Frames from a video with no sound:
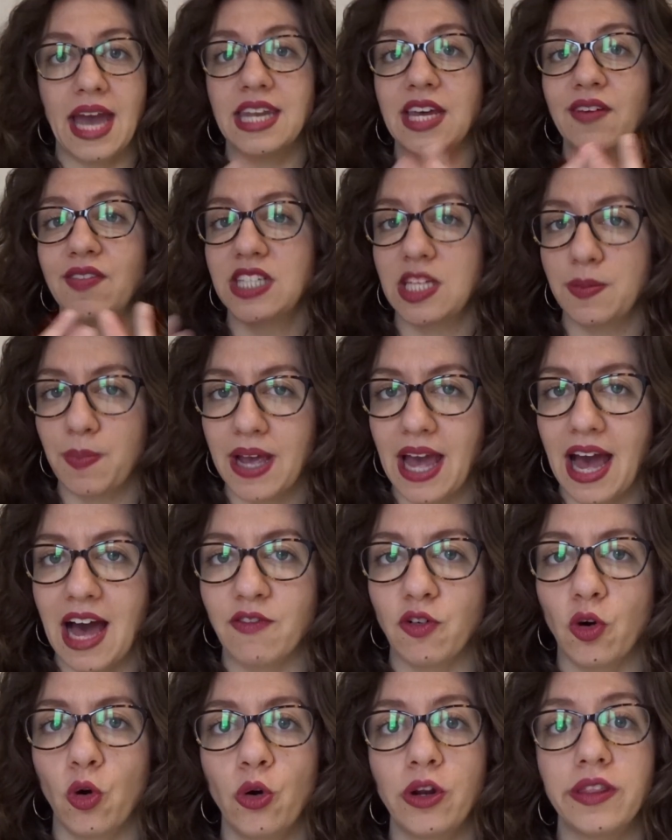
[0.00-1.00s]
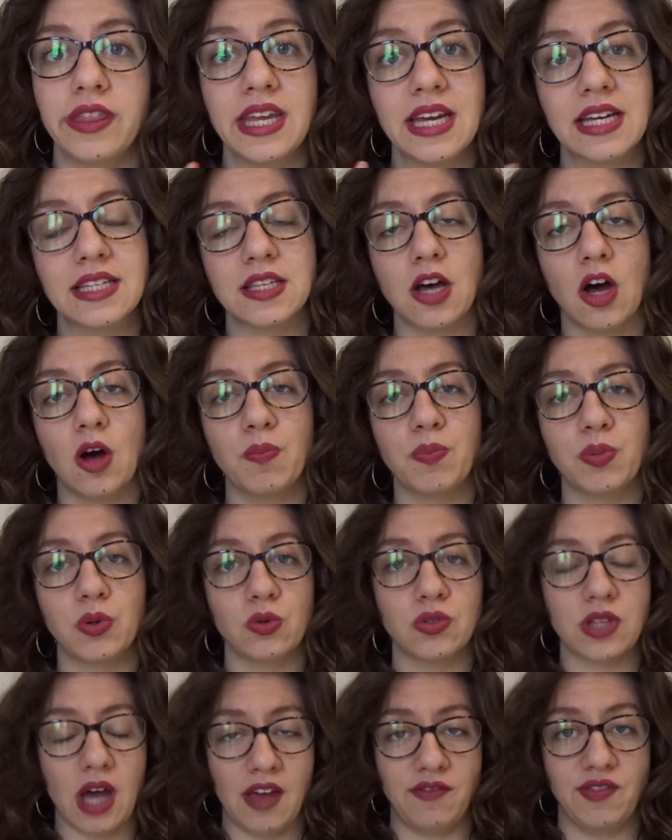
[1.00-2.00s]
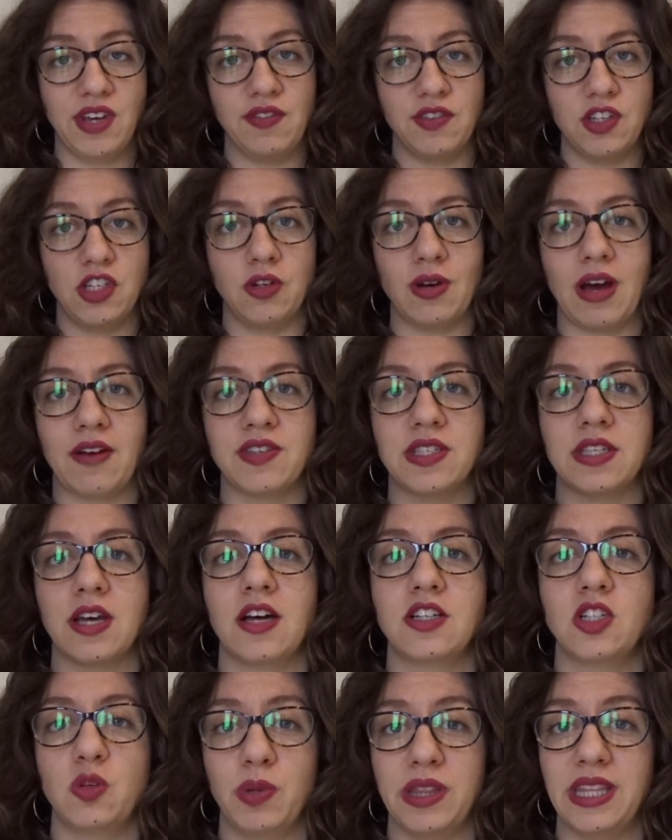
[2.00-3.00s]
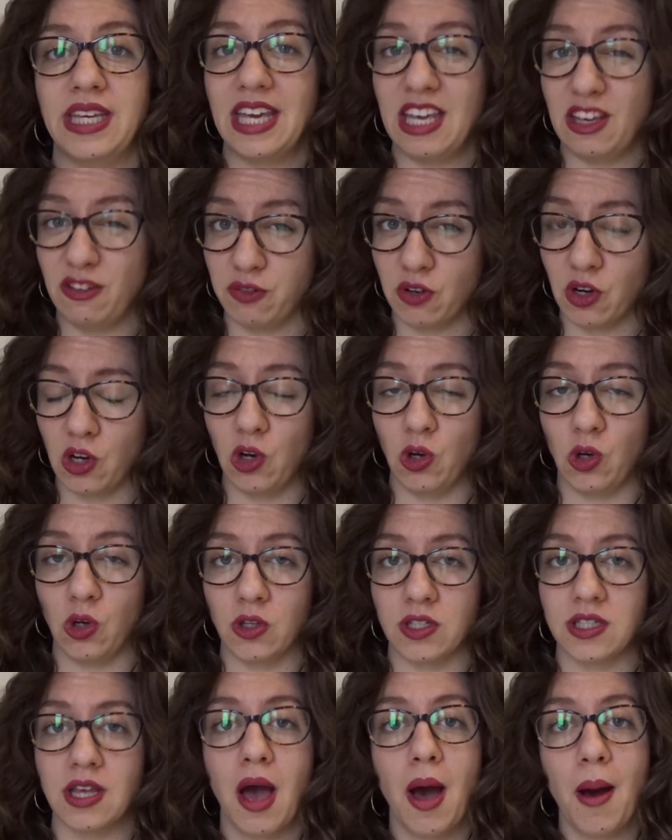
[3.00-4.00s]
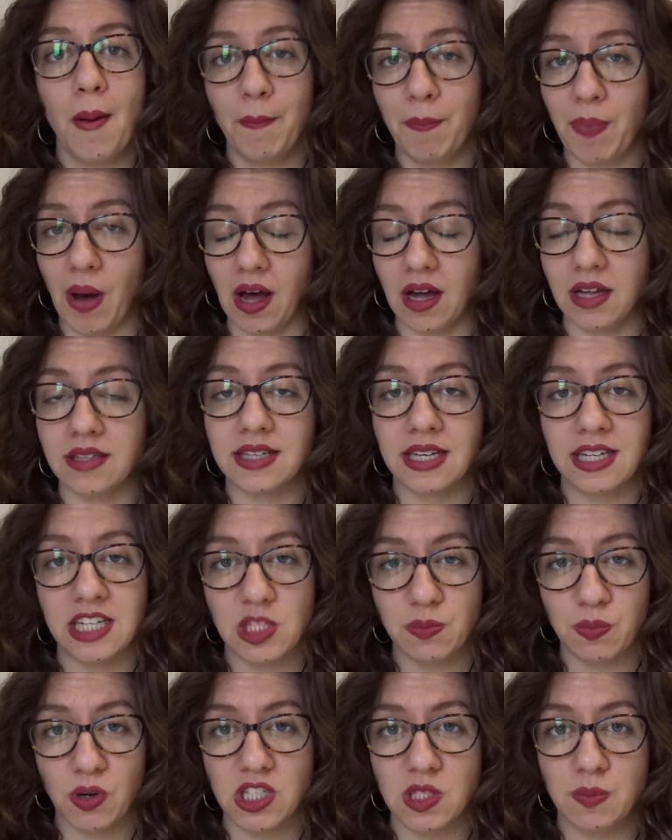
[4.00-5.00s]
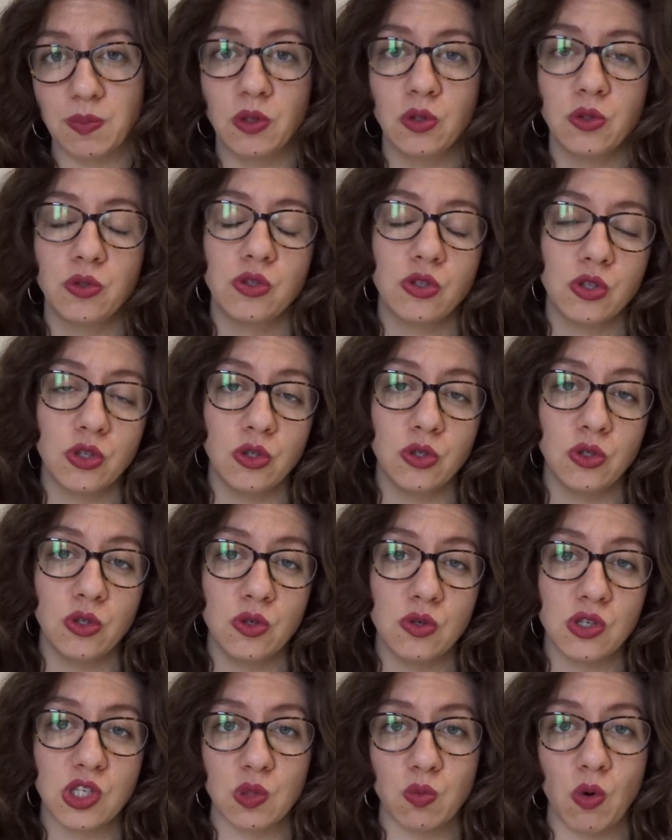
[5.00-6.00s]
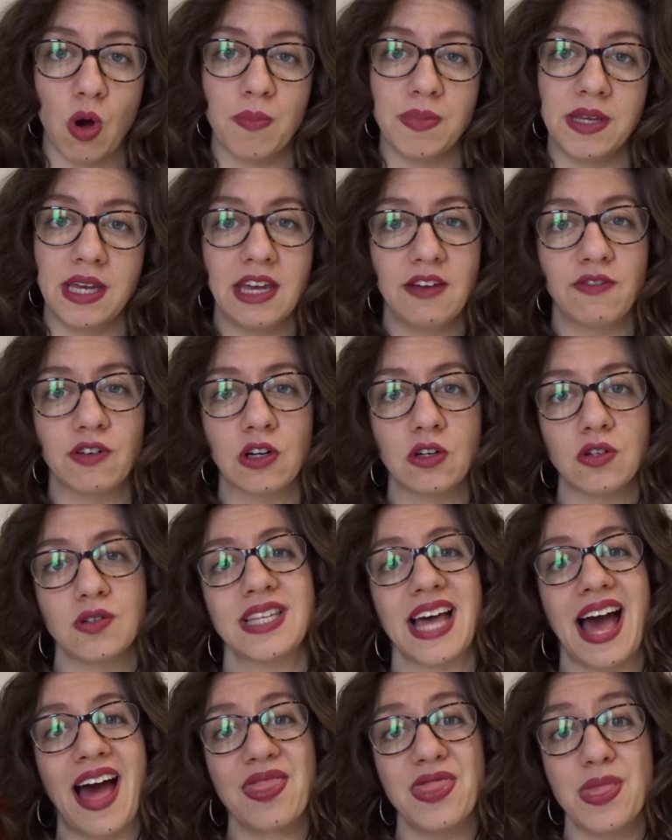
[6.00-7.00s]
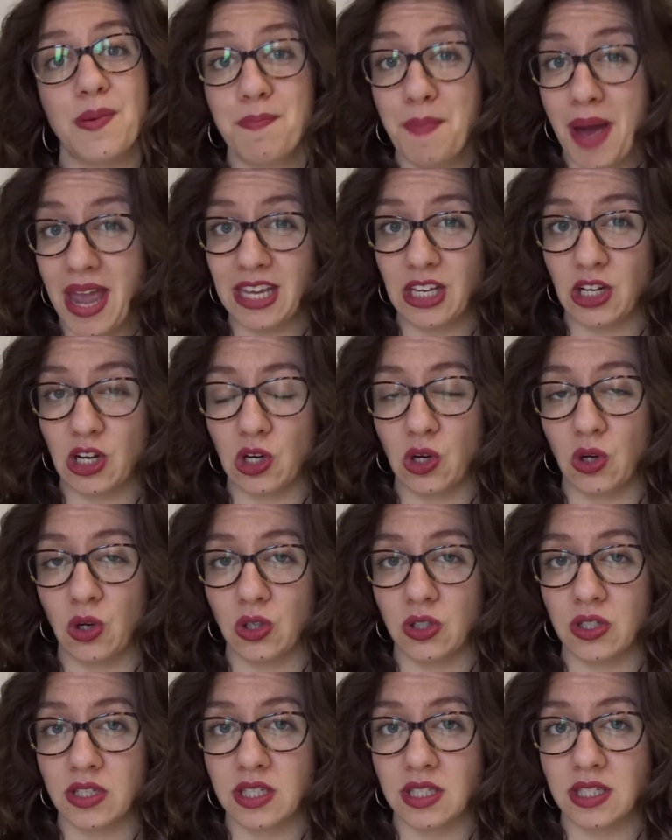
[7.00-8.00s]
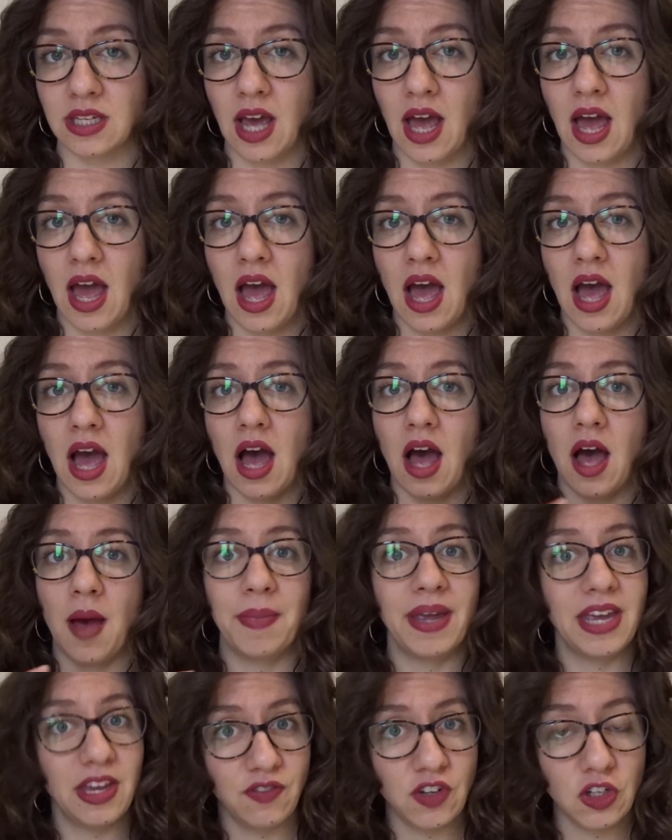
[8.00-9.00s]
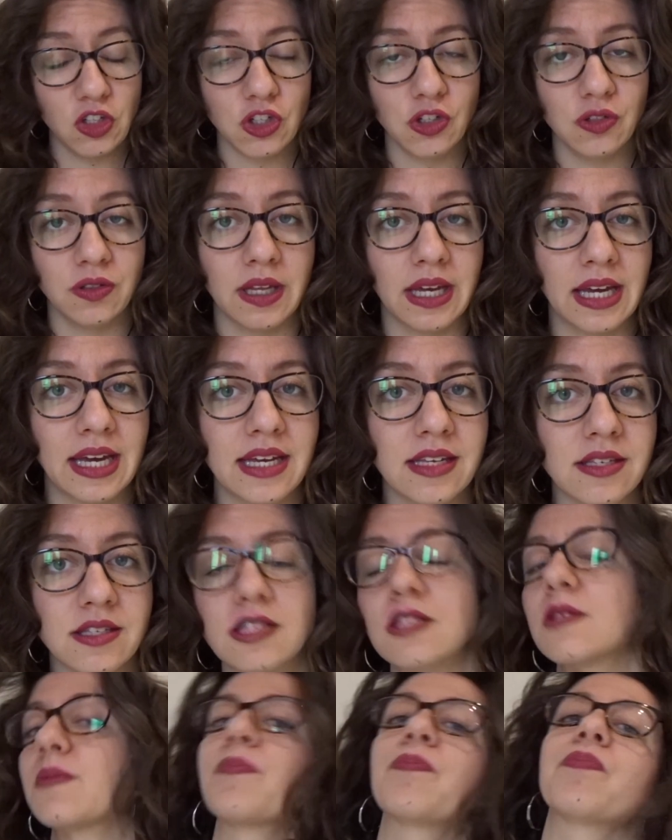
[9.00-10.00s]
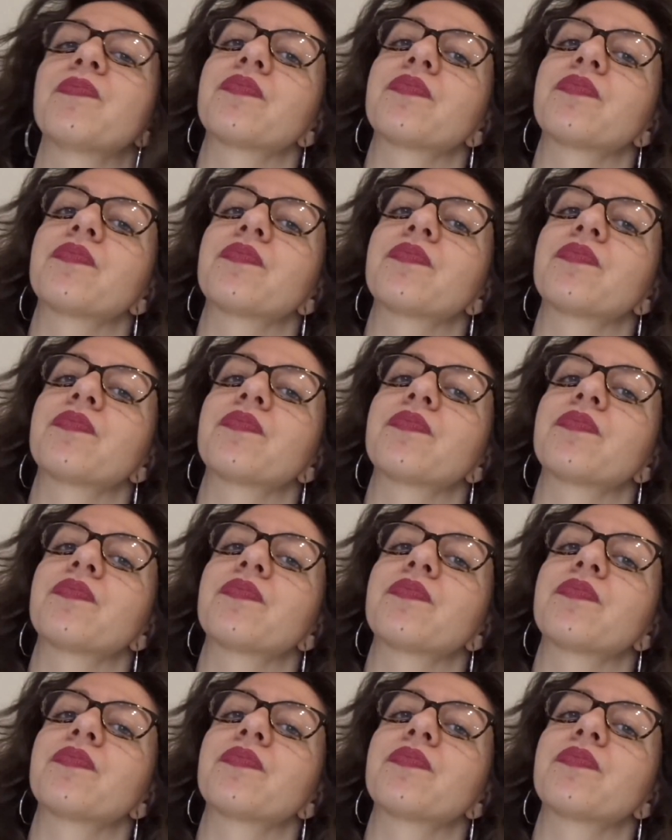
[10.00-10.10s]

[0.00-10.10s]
another tip I have, all of the examples I've given you have started with the if clause, but it is possible to swap the if clause and the main clause. If you do this,